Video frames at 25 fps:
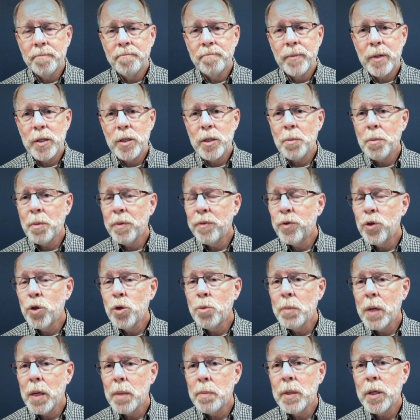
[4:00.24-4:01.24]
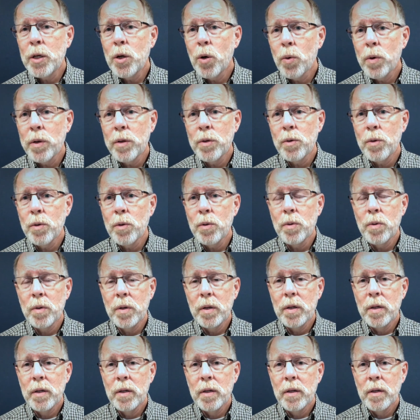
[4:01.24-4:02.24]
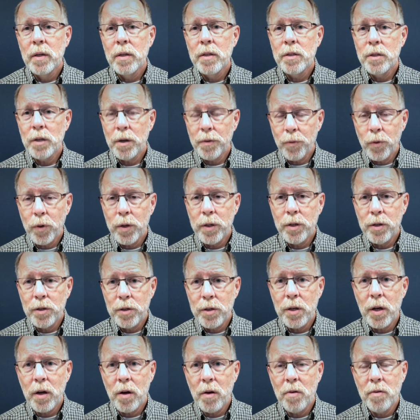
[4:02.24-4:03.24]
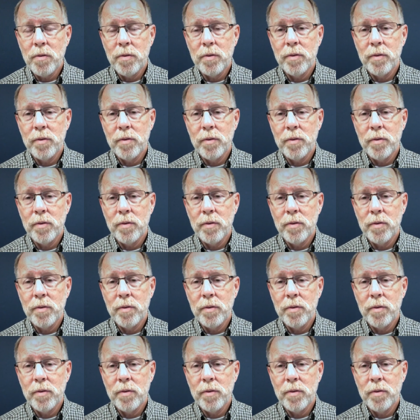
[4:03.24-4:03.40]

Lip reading: some of you may be going through suffering yourself.